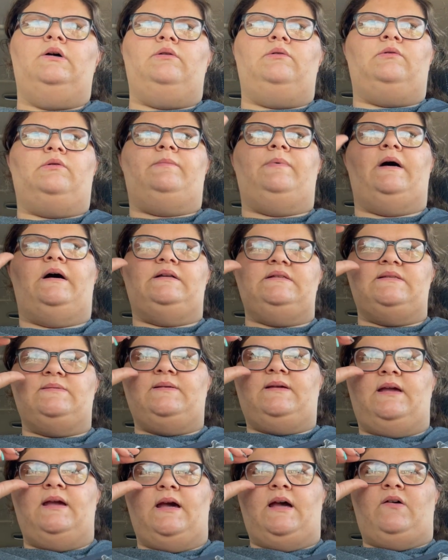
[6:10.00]
We're
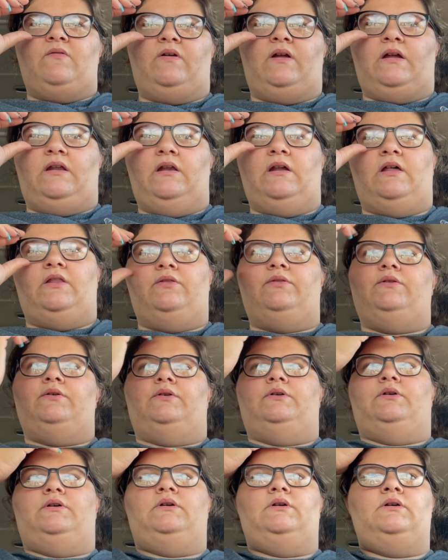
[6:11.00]
possibly having
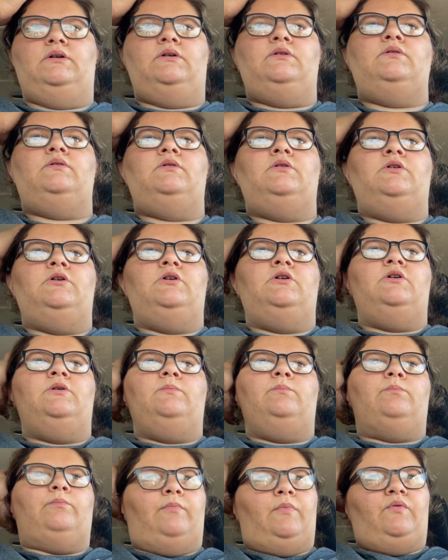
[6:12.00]
another
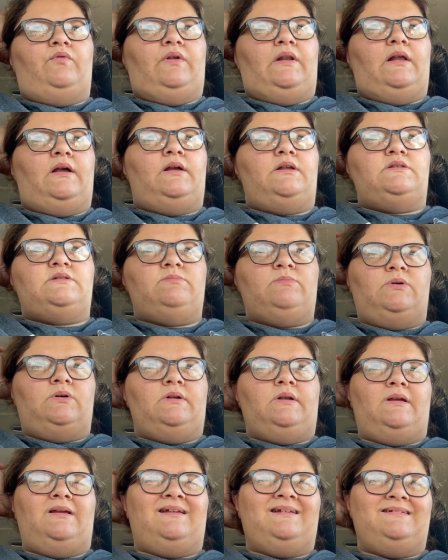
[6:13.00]
movie night tomorrow
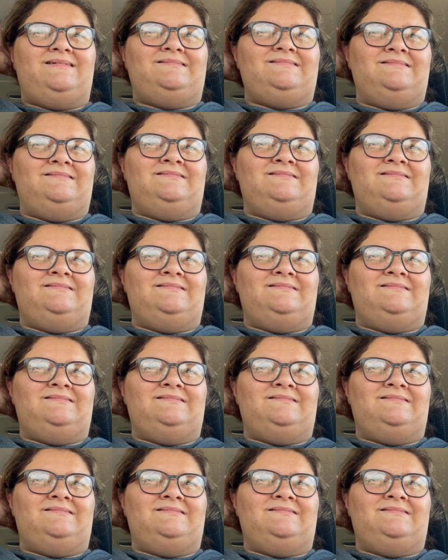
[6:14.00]
night.